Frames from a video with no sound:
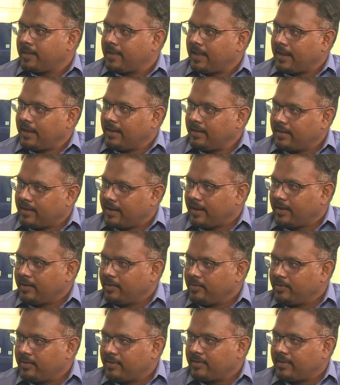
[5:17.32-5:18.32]
Can you
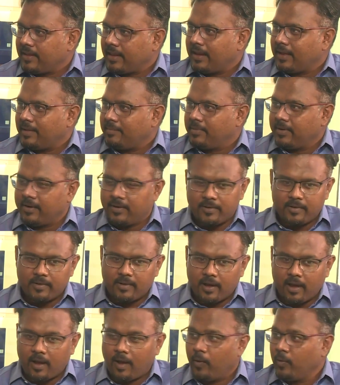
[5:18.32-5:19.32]
just elaborate on
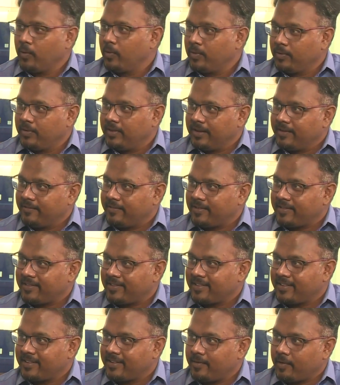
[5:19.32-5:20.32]
how good the
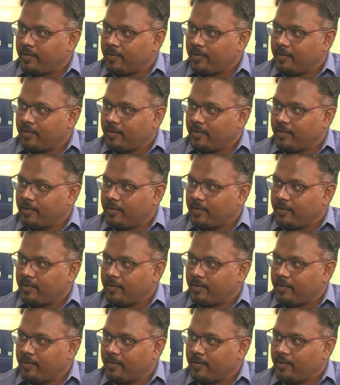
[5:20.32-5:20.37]
infrastructure